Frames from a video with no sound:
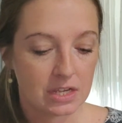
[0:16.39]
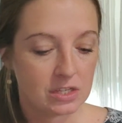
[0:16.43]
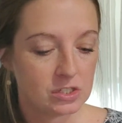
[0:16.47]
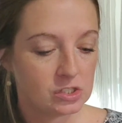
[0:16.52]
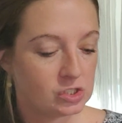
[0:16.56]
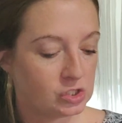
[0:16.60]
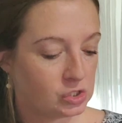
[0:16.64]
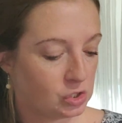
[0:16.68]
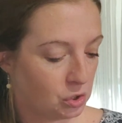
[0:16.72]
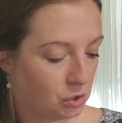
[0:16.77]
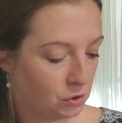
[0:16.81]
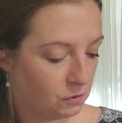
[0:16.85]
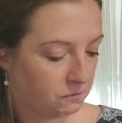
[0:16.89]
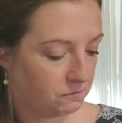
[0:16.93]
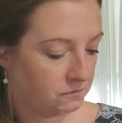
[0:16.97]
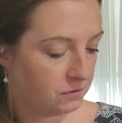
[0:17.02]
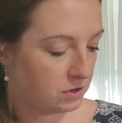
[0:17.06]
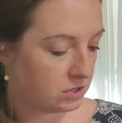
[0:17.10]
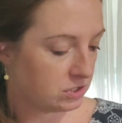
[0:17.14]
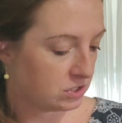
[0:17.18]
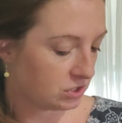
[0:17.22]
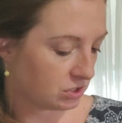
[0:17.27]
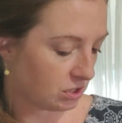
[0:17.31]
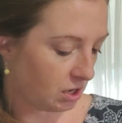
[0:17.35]
So
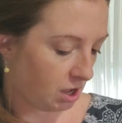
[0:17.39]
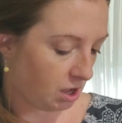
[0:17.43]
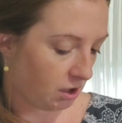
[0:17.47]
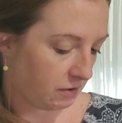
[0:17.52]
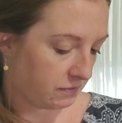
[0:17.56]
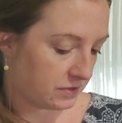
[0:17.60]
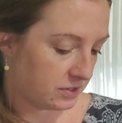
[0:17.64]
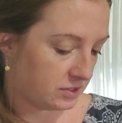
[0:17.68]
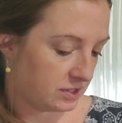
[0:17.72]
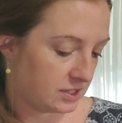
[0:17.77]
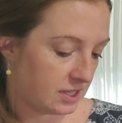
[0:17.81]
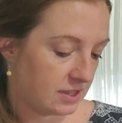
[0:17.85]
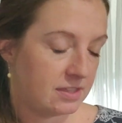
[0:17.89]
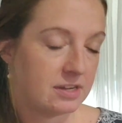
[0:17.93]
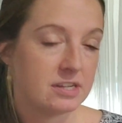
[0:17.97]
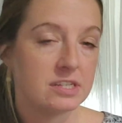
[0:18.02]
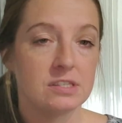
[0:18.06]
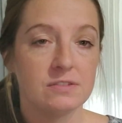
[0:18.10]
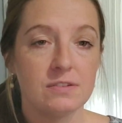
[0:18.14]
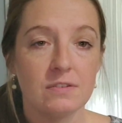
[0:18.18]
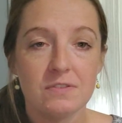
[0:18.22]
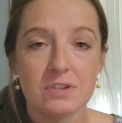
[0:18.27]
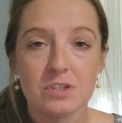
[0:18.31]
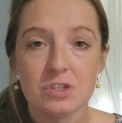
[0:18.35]
first off, you see that
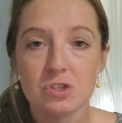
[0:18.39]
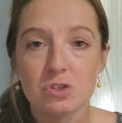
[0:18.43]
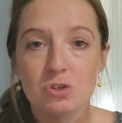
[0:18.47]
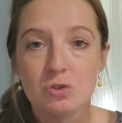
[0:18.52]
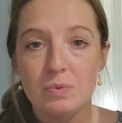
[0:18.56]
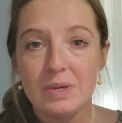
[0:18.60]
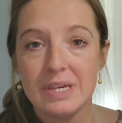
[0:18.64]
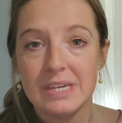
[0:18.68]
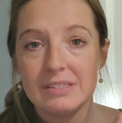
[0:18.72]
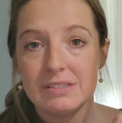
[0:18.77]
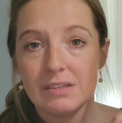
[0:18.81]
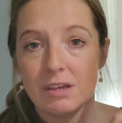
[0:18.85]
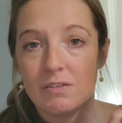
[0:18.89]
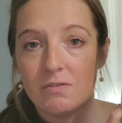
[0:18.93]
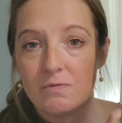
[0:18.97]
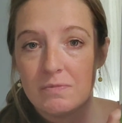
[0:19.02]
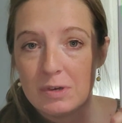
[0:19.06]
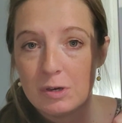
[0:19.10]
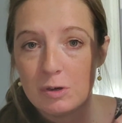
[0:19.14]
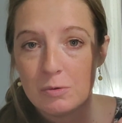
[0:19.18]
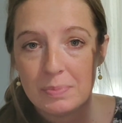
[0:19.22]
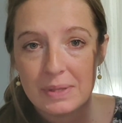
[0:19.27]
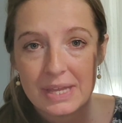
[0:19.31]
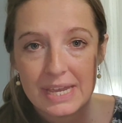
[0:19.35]
it's 52 weeks of
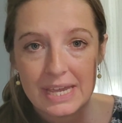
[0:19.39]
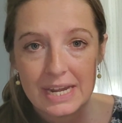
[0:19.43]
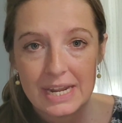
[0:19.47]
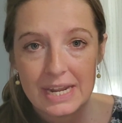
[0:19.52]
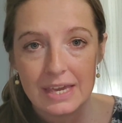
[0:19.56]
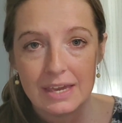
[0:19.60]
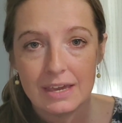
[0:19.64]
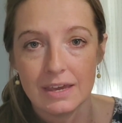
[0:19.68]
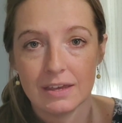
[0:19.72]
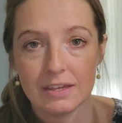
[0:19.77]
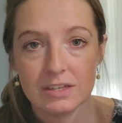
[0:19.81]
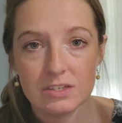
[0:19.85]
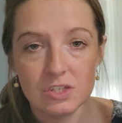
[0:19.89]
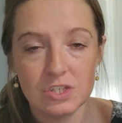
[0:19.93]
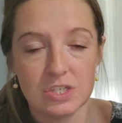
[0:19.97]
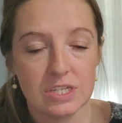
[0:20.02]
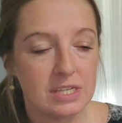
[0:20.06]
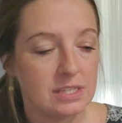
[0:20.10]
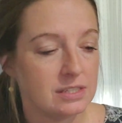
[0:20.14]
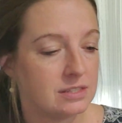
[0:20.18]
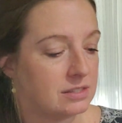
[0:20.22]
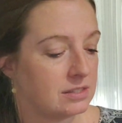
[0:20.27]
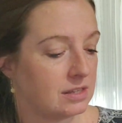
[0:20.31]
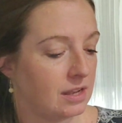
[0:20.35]
meal planning
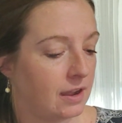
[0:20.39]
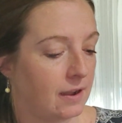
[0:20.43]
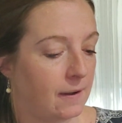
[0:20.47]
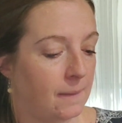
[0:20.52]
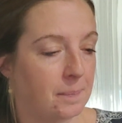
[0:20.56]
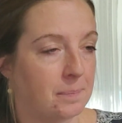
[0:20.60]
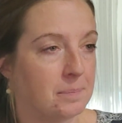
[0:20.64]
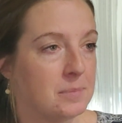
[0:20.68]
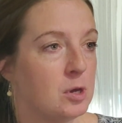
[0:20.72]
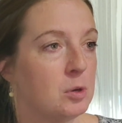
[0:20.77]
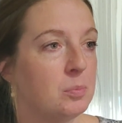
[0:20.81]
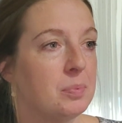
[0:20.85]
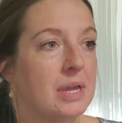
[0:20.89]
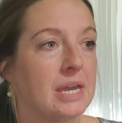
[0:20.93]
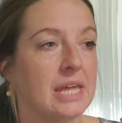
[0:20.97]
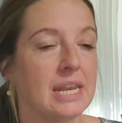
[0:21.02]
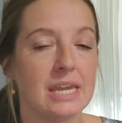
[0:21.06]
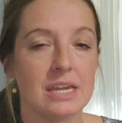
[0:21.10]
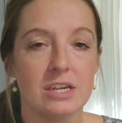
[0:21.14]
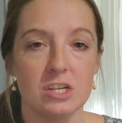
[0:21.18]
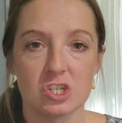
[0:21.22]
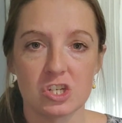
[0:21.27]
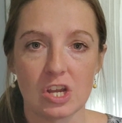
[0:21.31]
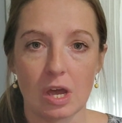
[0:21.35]
sheets, meal
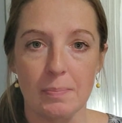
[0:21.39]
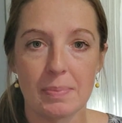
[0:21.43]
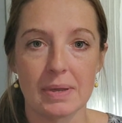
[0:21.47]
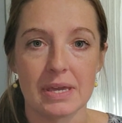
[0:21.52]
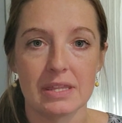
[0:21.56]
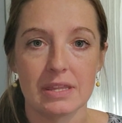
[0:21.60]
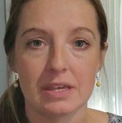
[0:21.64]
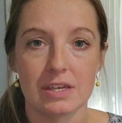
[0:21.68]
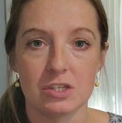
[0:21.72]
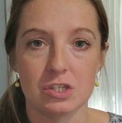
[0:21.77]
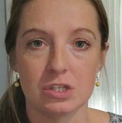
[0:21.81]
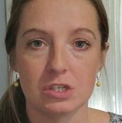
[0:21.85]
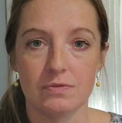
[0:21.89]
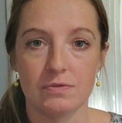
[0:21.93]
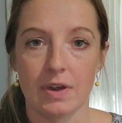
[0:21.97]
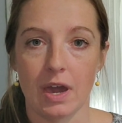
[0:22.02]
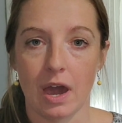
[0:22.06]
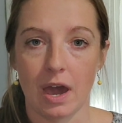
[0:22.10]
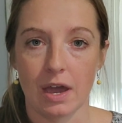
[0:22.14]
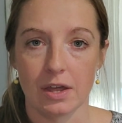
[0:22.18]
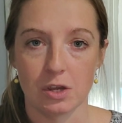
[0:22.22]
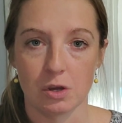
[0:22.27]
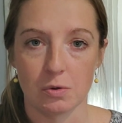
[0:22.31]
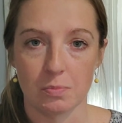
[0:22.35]
planning shopping list. You've
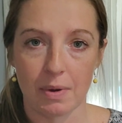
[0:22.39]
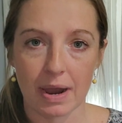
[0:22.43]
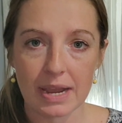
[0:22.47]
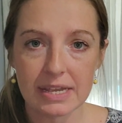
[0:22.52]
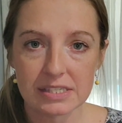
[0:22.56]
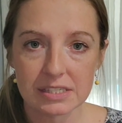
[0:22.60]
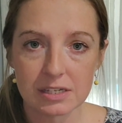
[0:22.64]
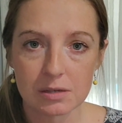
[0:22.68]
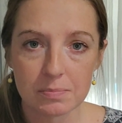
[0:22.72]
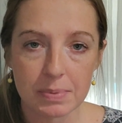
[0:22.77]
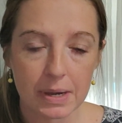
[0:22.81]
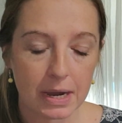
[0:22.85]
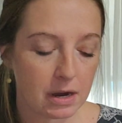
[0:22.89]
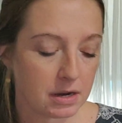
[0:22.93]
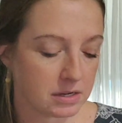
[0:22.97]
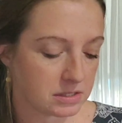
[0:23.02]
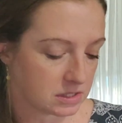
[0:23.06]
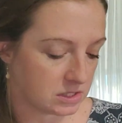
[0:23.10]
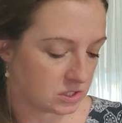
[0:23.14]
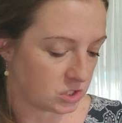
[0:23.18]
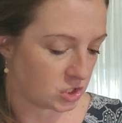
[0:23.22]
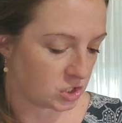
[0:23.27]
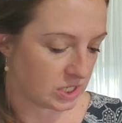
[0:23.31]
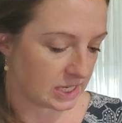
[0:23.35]
got your price
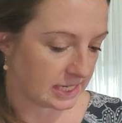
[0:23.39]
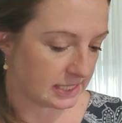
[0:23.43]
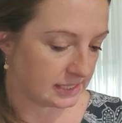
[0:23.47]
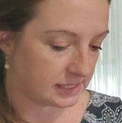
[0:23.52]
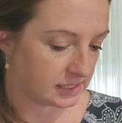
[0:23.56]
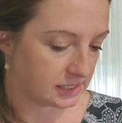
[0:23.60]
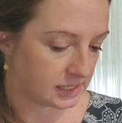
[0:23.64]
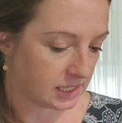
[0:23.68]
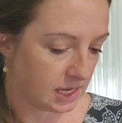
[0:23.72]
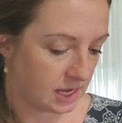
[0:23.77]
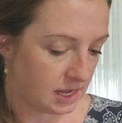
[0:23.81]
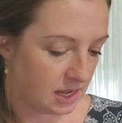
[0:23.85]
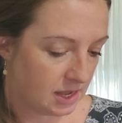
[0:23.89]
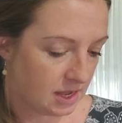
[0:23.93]
comparison sheets.